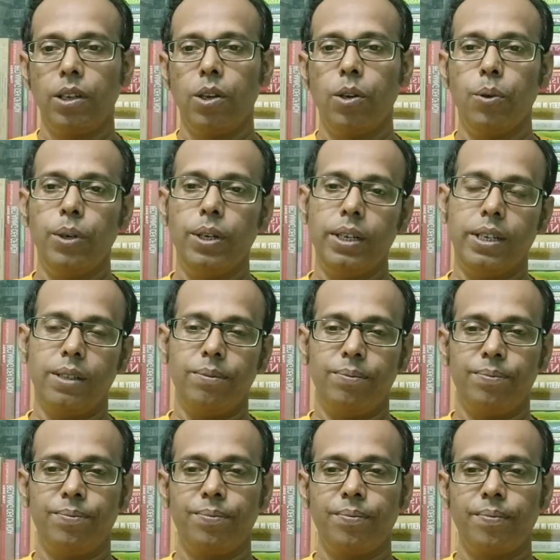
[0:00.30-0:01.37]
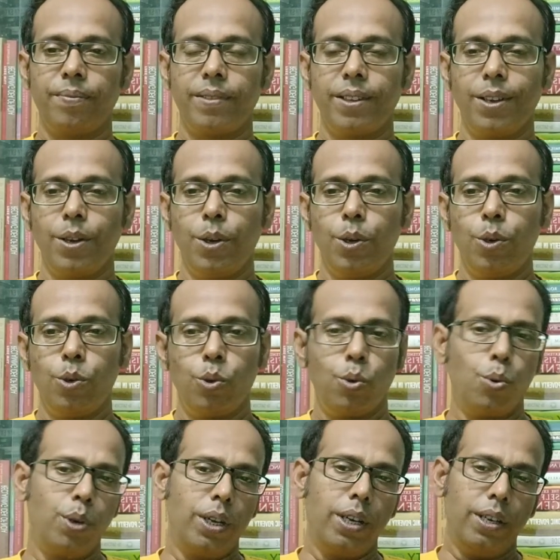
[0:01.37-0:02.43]
Welcome.
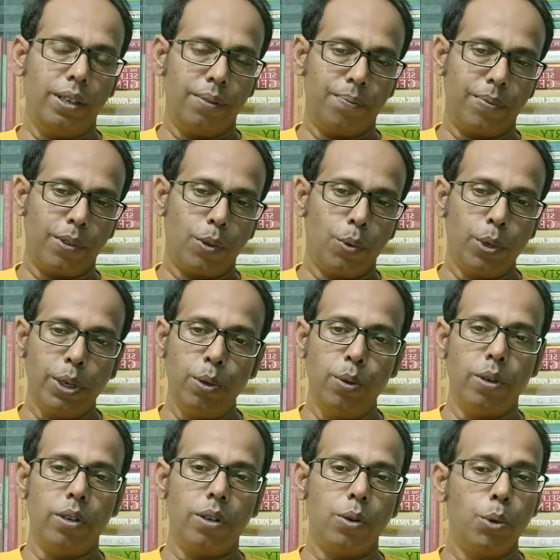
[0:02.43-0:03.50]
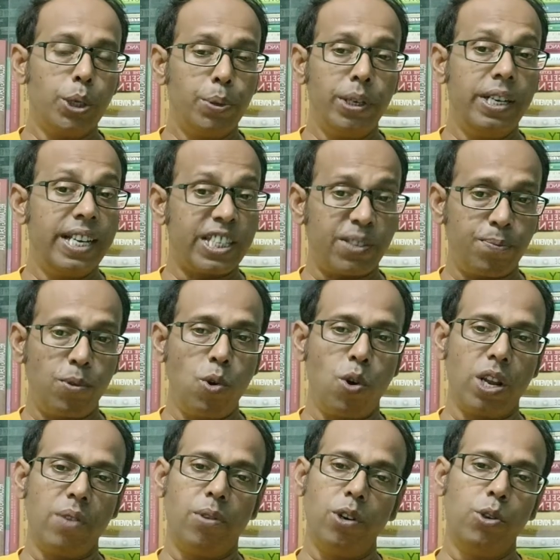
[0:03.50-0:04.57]
Today we will explore
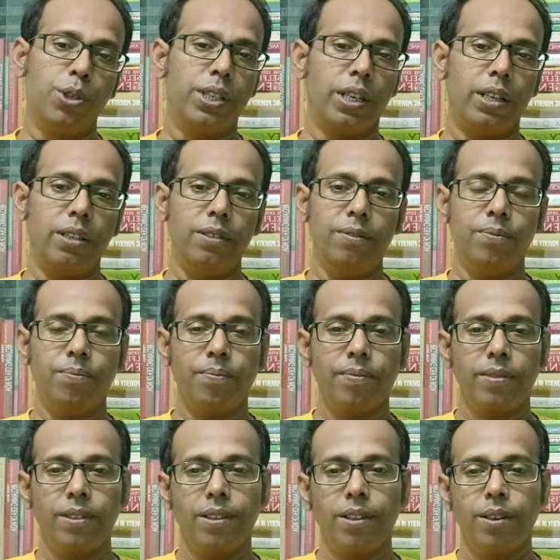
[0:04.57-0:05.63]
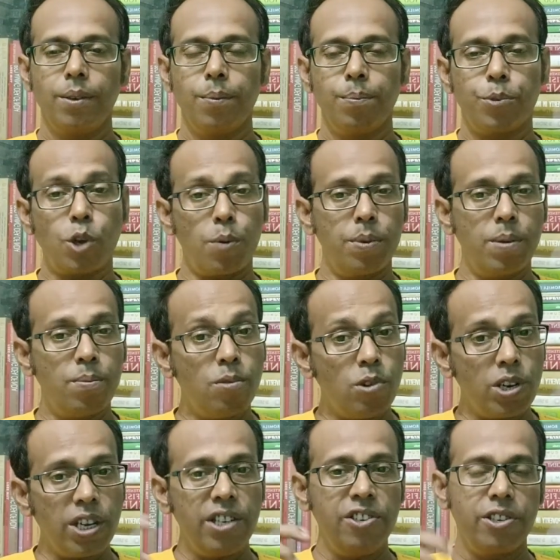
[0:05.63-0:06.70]
evolution from a
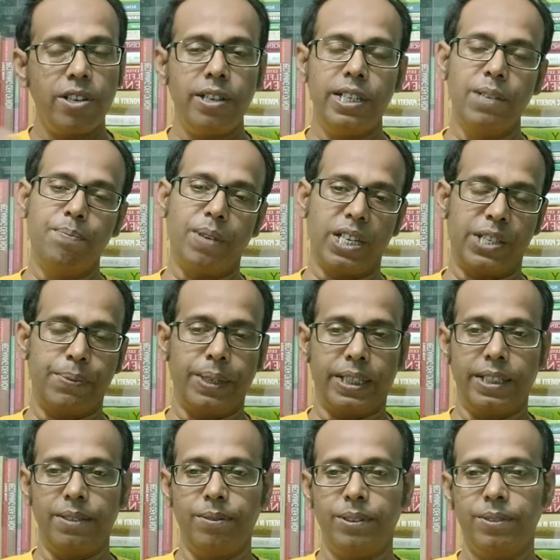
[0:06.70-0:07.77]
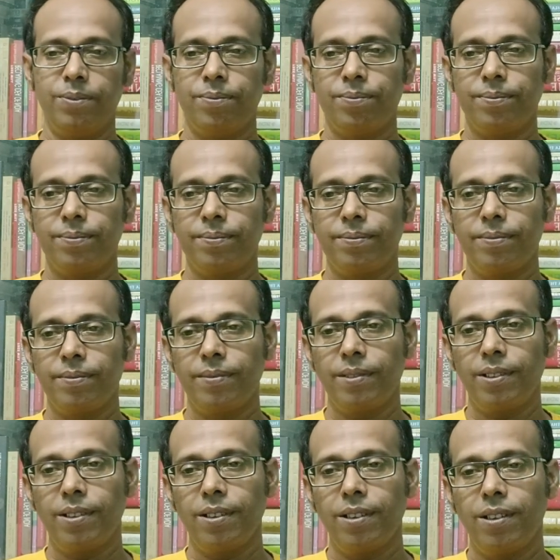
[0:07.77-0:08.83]
modern genetic perspective.
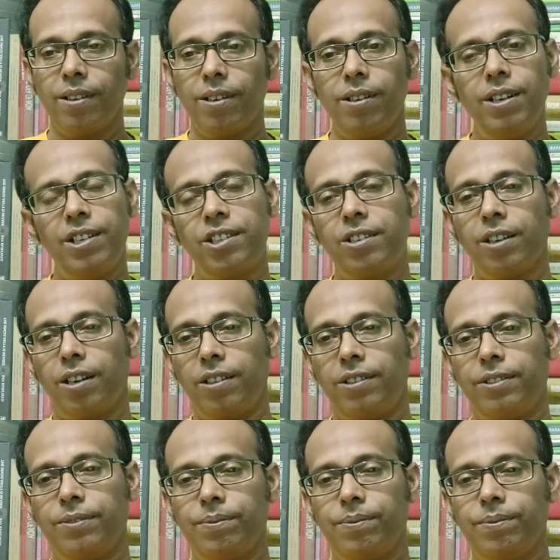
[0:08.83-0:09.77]
Let's start.